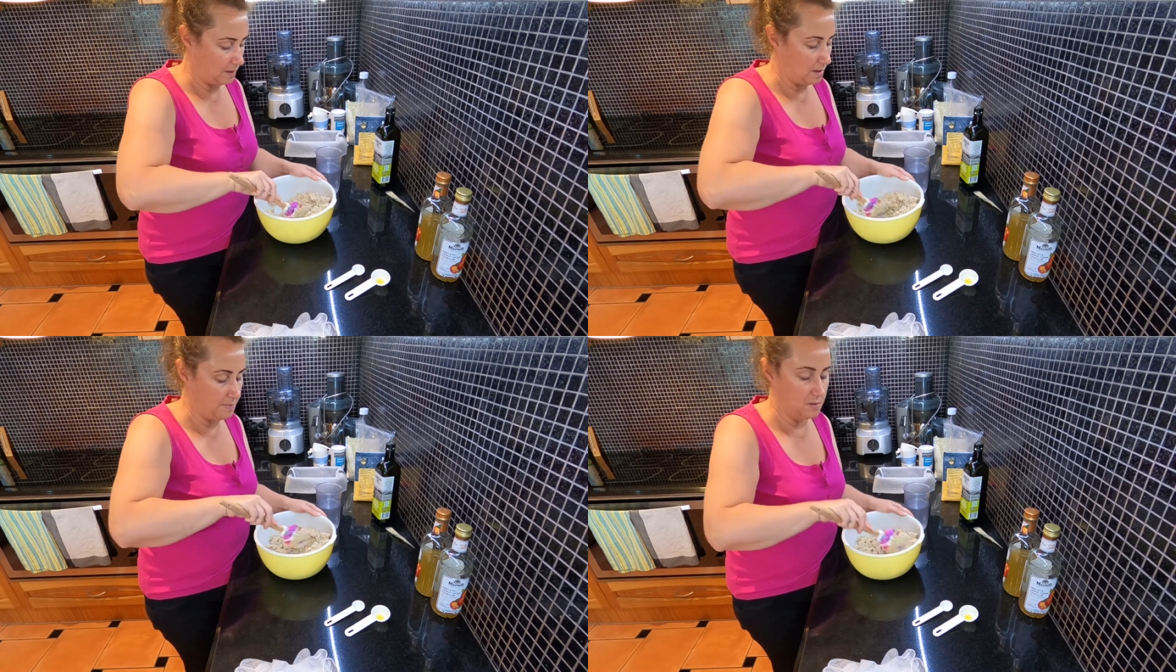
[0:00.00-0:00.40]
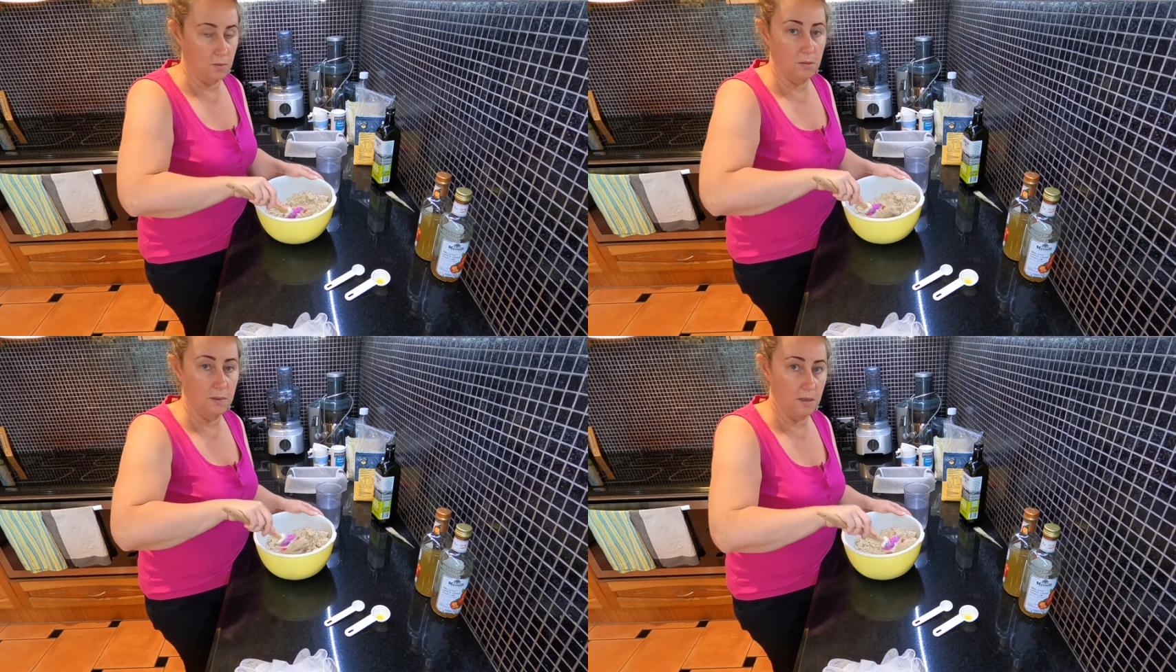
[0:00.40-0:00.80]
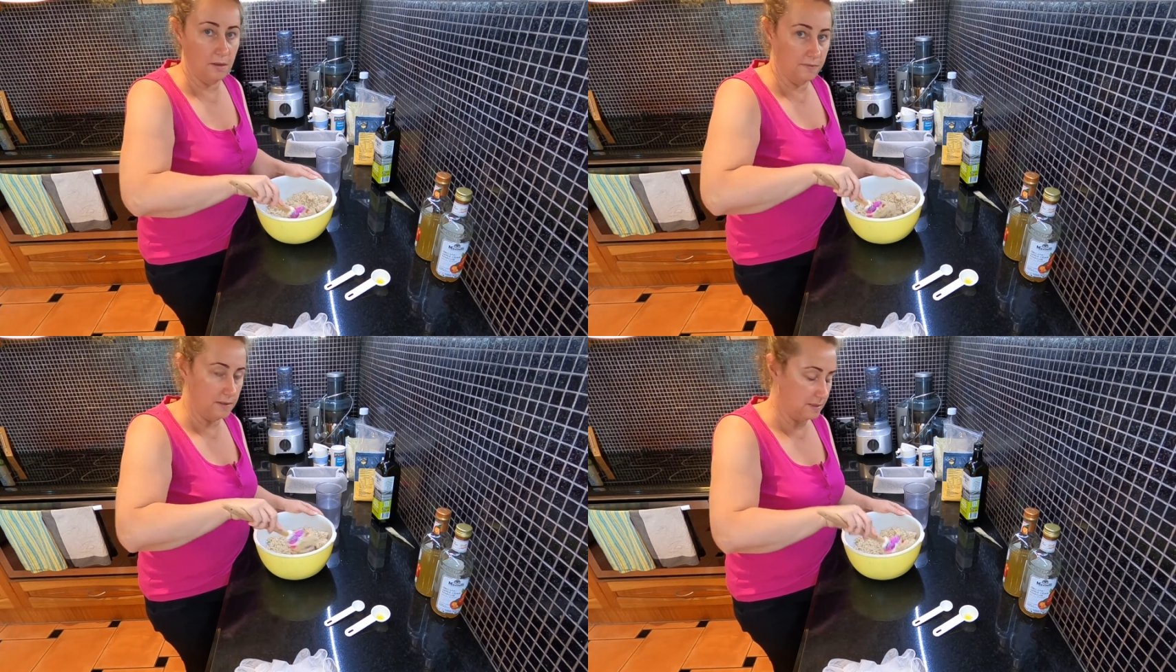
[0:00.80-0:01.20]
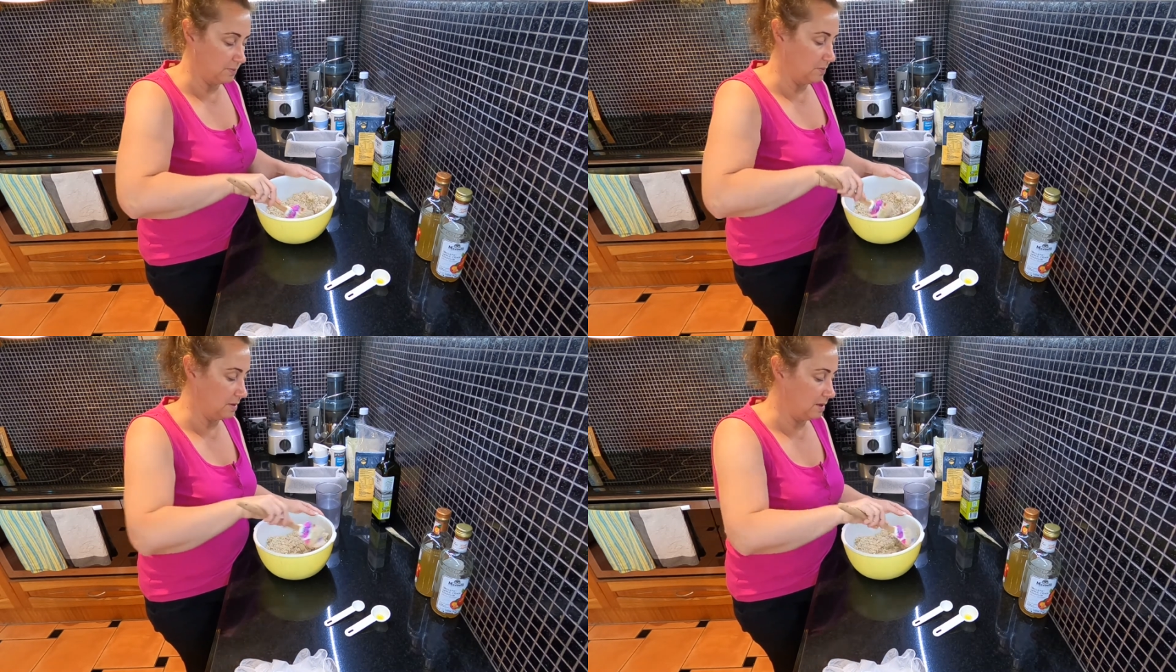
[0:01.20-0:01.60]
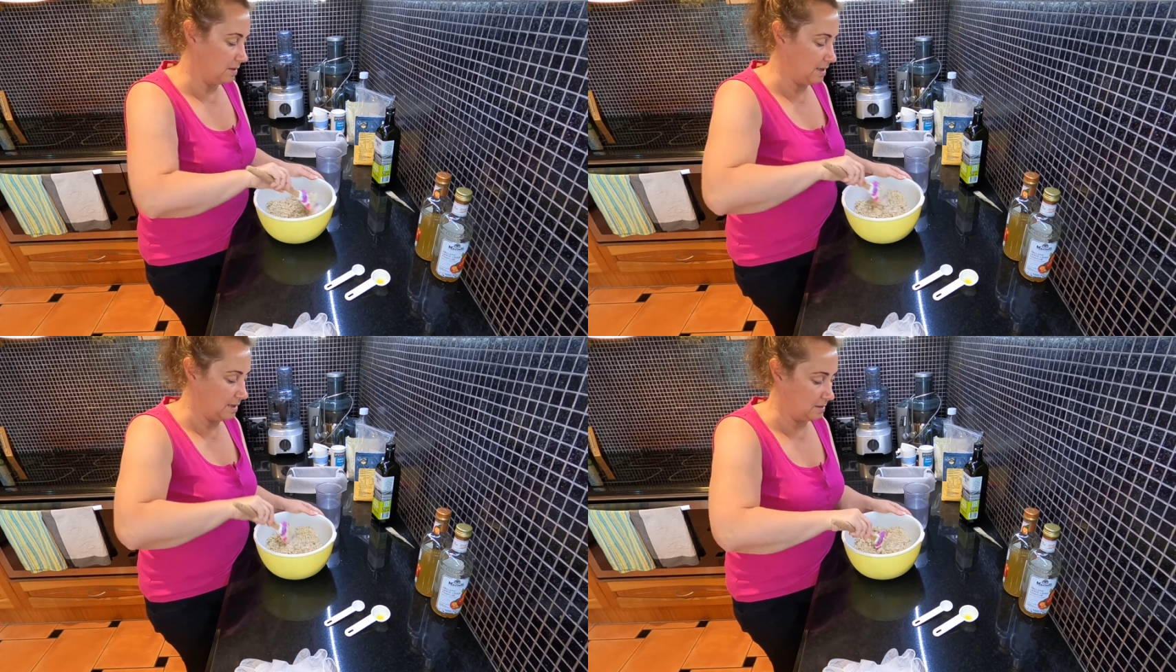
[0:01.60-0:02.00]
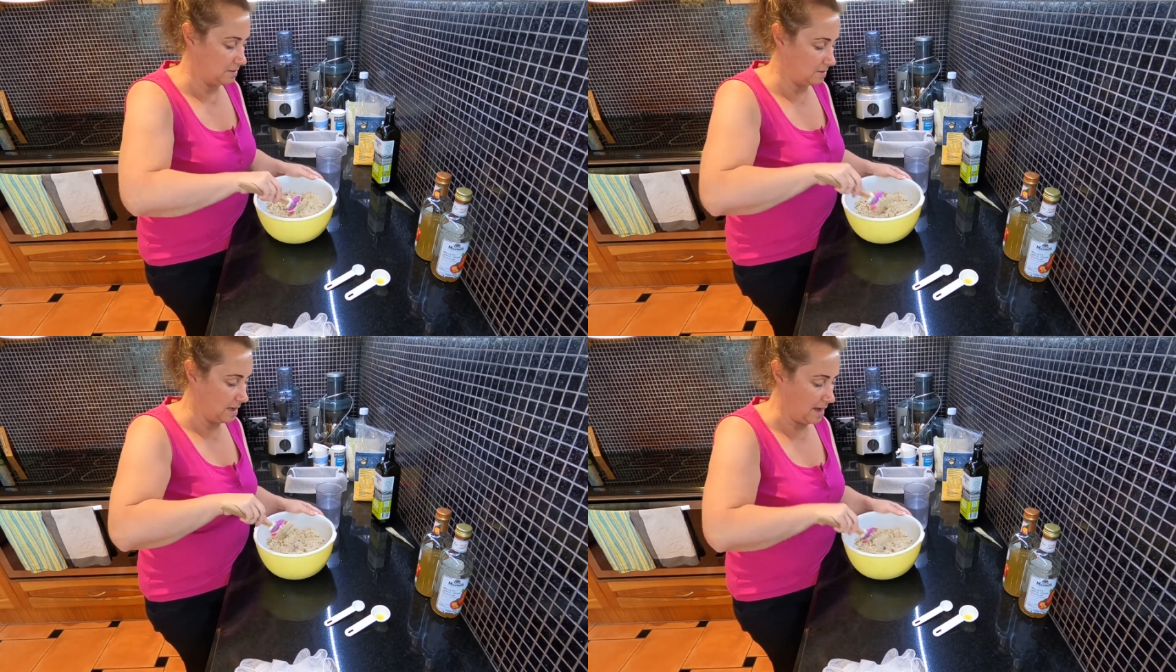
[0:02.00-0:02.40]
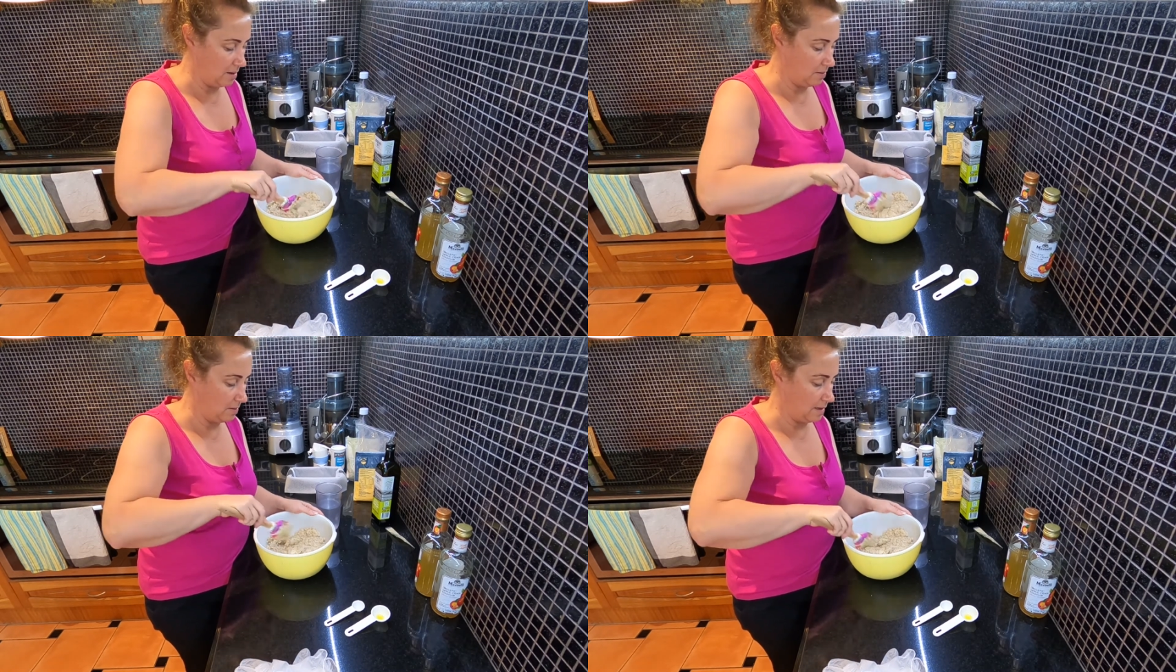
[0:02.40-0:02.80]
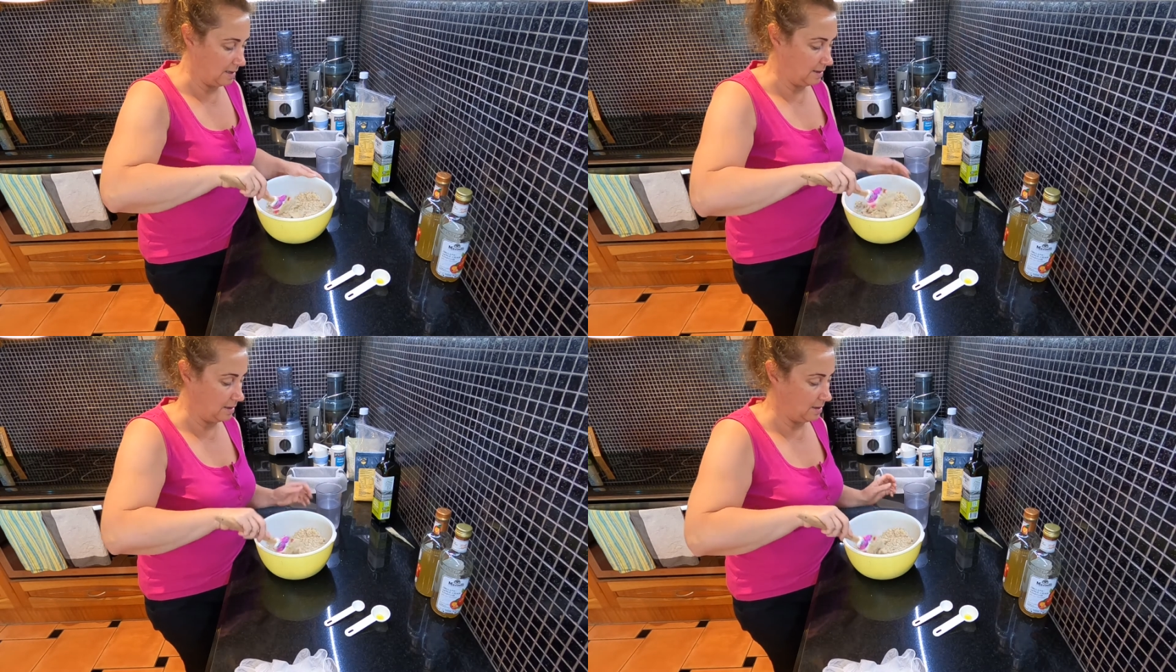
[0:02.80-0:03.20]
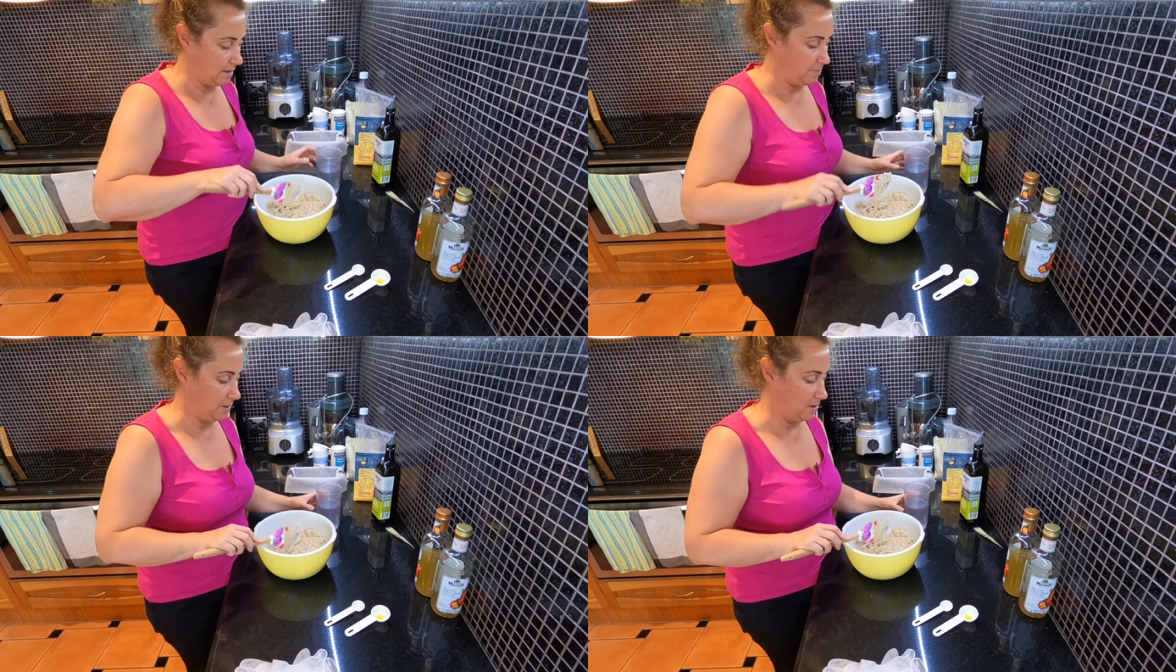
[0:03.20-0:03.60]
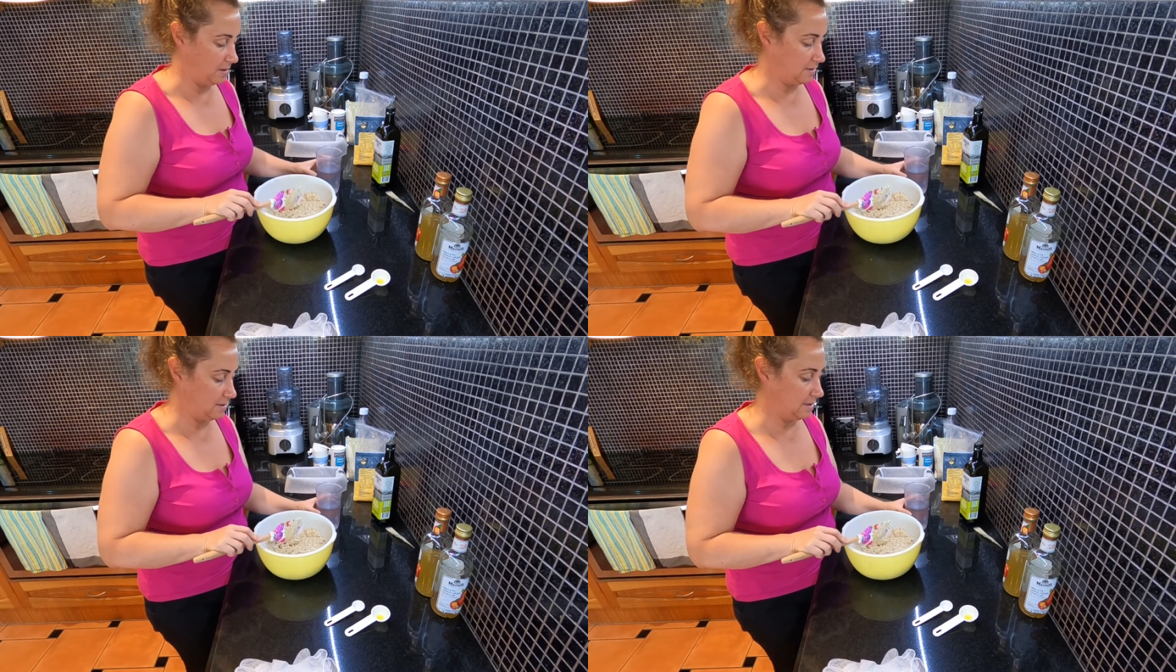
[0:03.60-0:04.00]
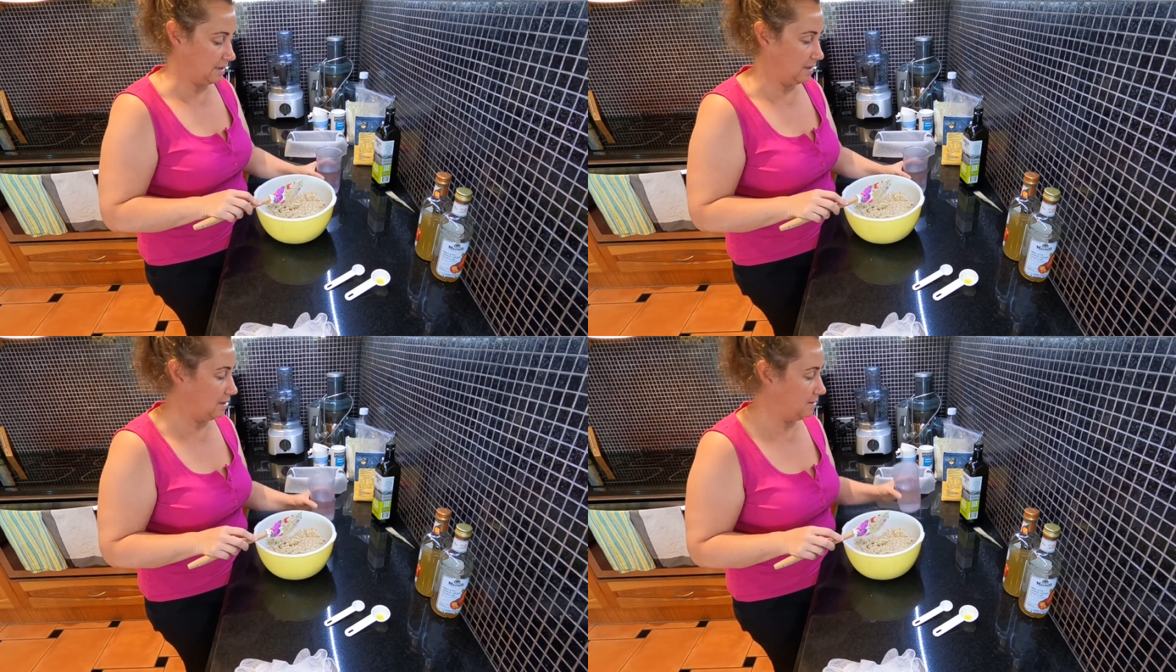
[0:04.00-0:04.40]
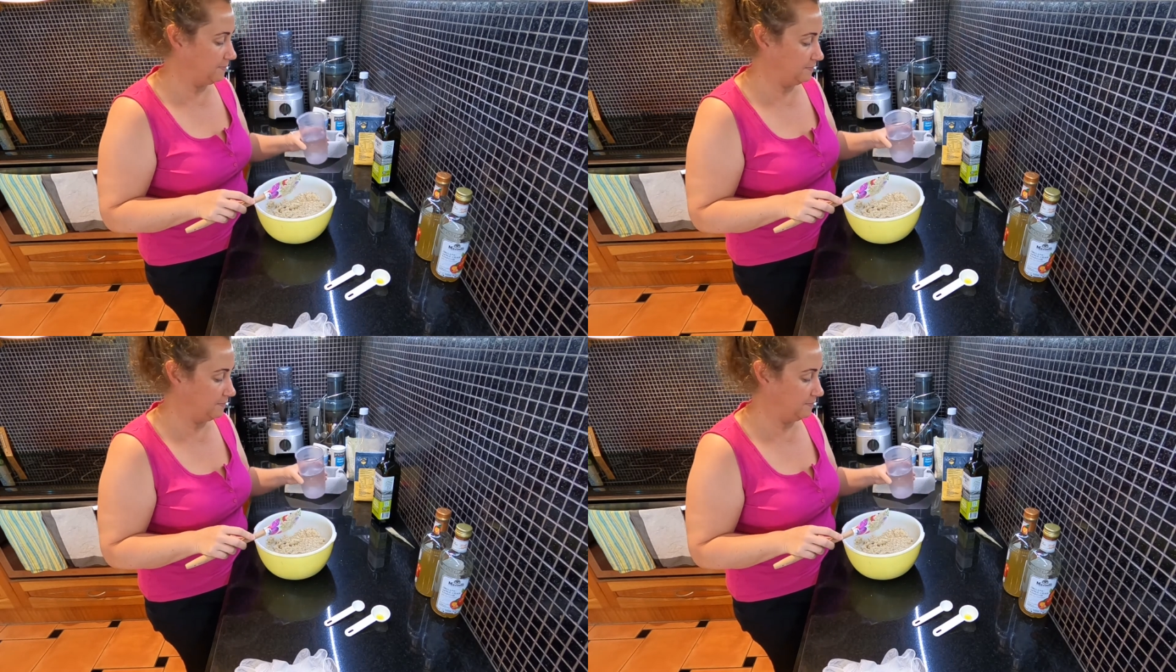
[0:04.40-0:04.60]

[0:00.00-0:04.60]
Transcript: absorb a lot of this water, and that's how it binds together.